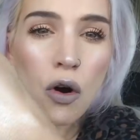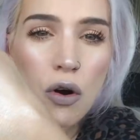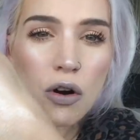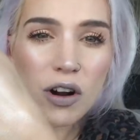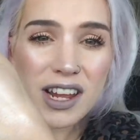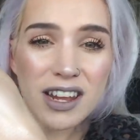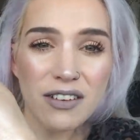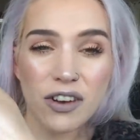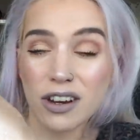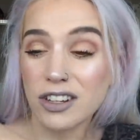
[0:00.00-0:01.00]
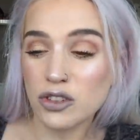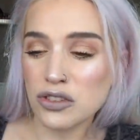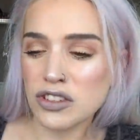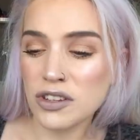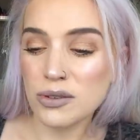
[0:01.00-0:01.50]
or even
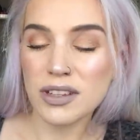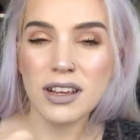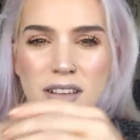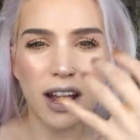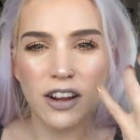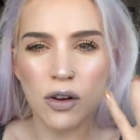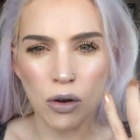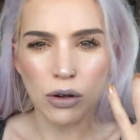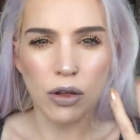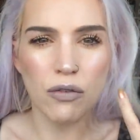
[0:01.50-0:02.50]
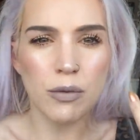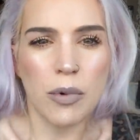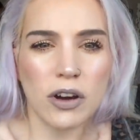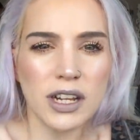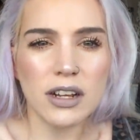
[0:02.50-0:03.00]
just to use it as like an all-over
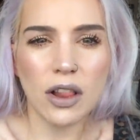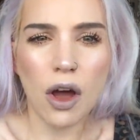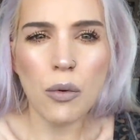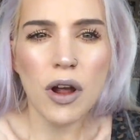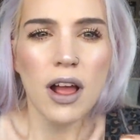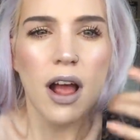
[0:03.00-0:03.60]
body glow.